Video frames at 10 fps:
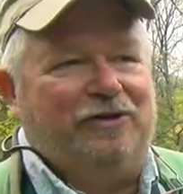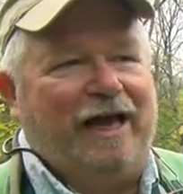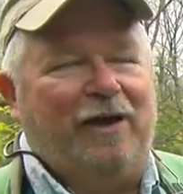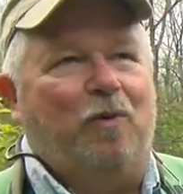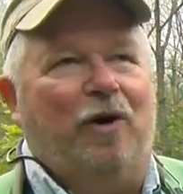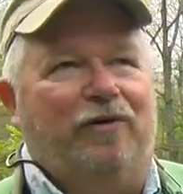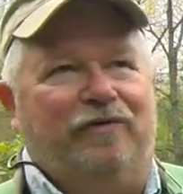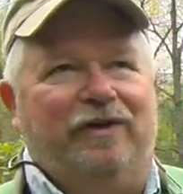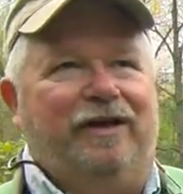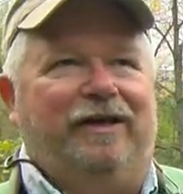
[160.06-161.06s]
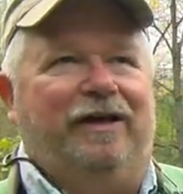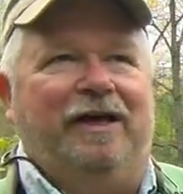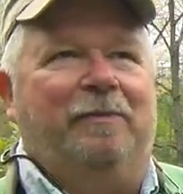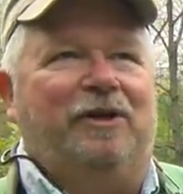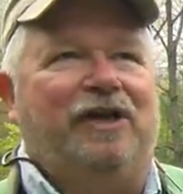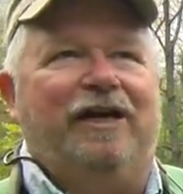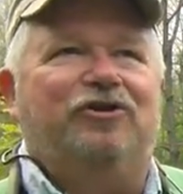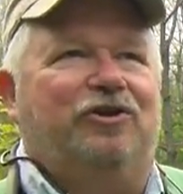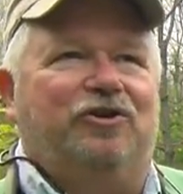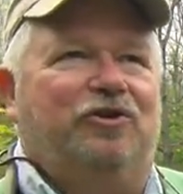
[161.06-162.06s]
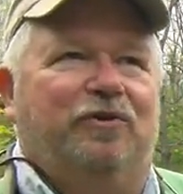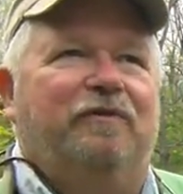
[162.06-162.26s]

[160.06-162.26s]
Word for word: take one of the uh, imitations you're